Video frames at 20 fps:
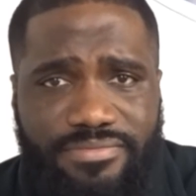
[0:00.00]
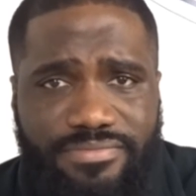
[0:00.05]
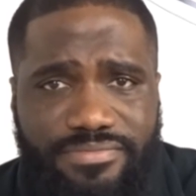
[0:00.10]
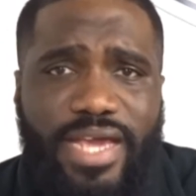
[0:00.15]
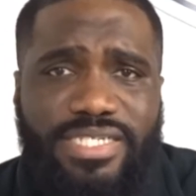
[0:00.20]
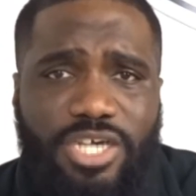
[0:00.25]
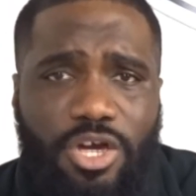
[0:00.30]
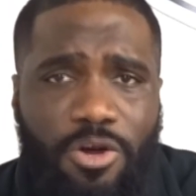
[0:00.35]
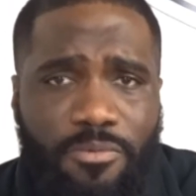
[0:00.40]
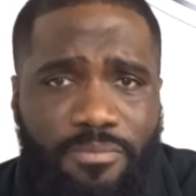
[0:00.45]

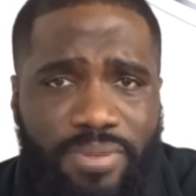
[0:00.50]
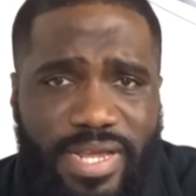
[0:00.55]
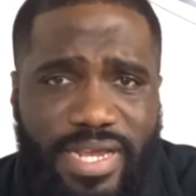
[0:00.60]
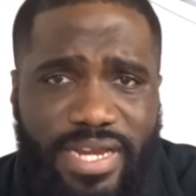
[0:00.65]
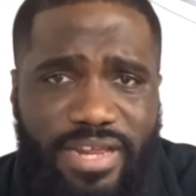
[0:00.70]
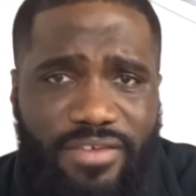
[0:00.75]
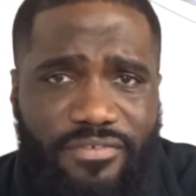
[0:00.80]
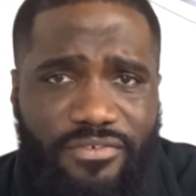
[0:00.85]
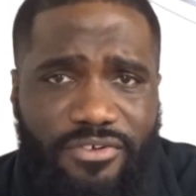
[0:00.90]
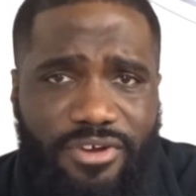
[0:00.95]
Is it
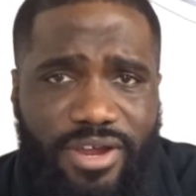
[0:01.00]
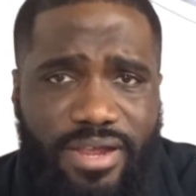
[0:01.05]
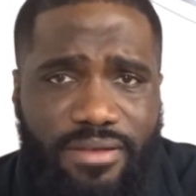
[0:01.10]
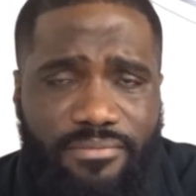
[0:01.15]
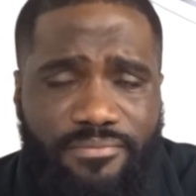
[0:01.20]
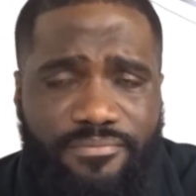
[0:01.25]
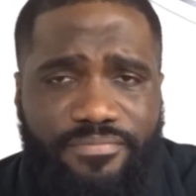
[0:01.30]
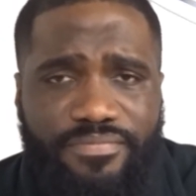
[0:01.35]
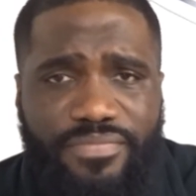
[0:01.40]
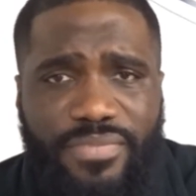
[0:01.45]
completely free?
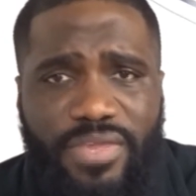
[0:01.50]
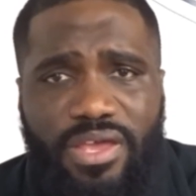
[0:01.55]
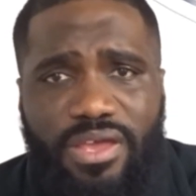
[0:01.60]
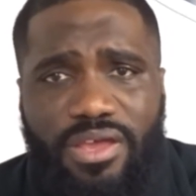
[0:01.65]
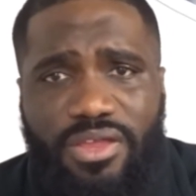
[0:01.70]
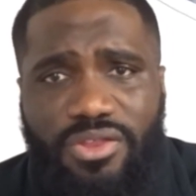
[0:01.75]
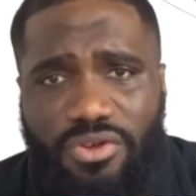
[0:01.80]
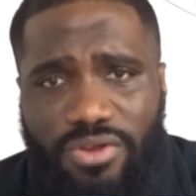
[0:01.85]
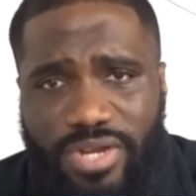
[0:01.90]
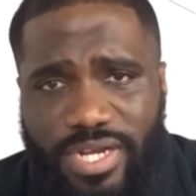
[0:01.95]

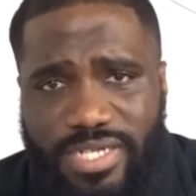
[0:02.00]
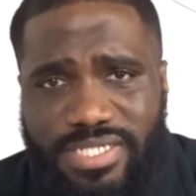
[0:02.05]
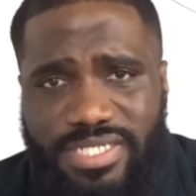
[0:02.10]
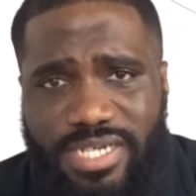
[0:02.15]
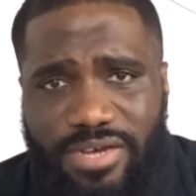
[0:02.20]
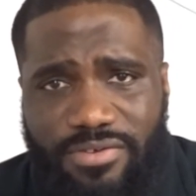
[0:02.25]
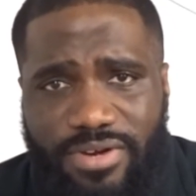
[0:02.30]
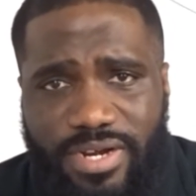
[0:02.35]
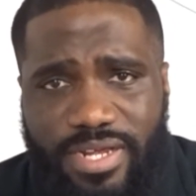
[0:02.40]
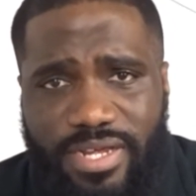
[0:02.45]
Not
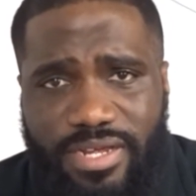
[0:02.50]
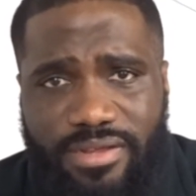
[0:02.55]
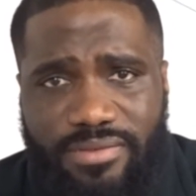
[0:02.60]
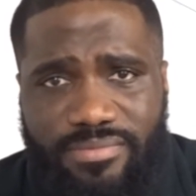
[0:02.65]
necessarily.